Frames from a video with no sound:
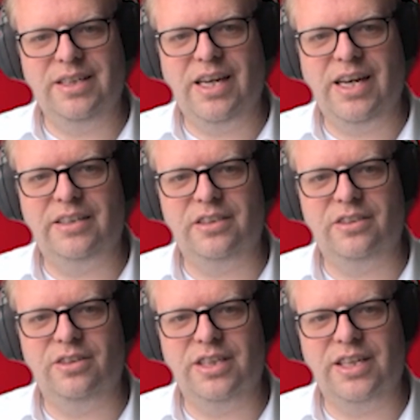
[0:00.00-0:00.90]
hasn't
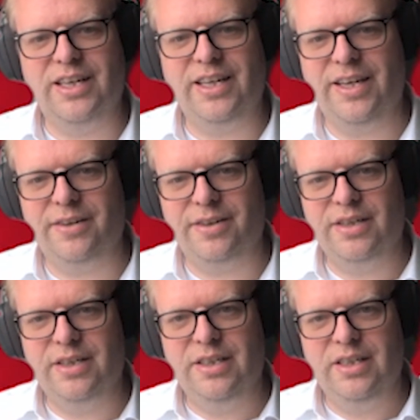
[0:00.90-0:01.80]
got a clear
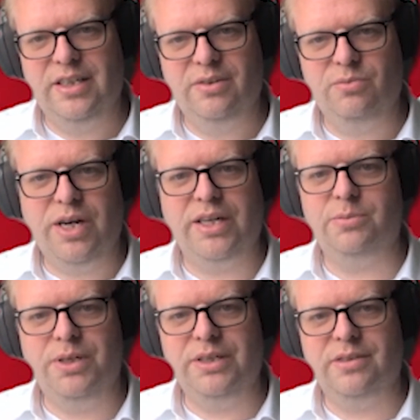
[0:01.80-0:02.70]
why it
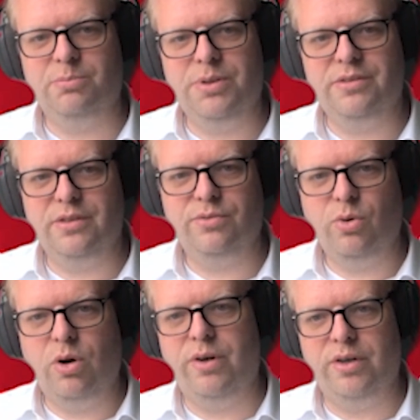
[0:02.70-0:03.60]
brings the business
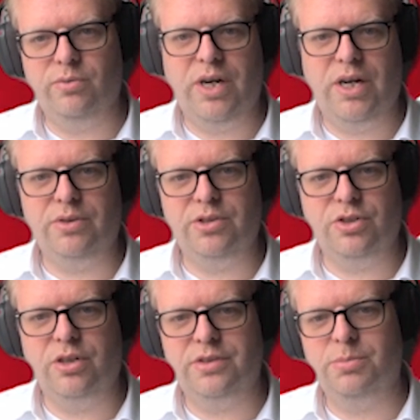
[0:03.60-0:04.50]
forward or how it
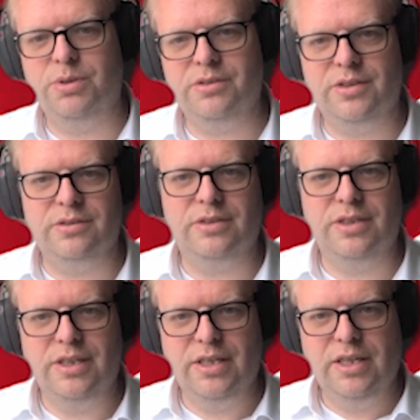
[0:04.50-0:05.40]
serves the business,
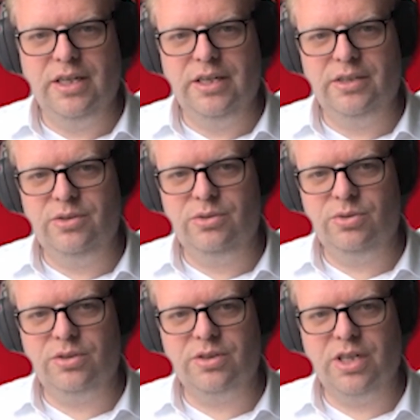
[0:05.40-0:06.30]
you're
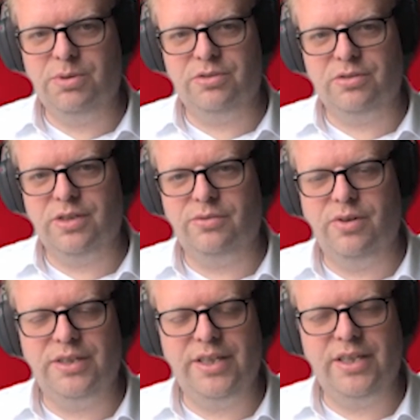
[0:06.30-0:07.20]
not going to be
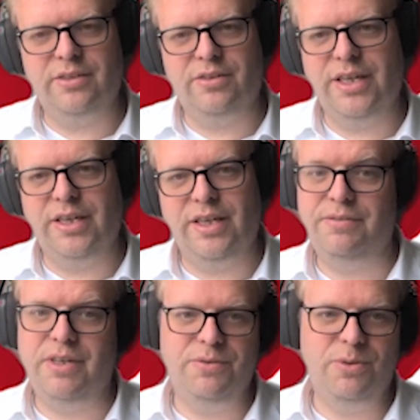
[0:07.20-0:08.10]
successful at the end of the day,
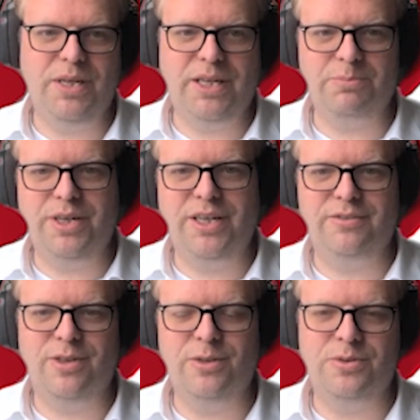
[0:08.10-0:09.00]
even if you make a
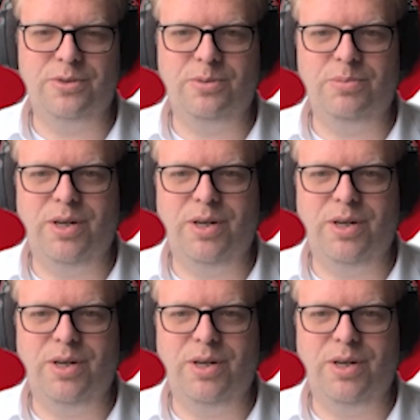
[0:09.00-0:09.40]
brilliant solution to a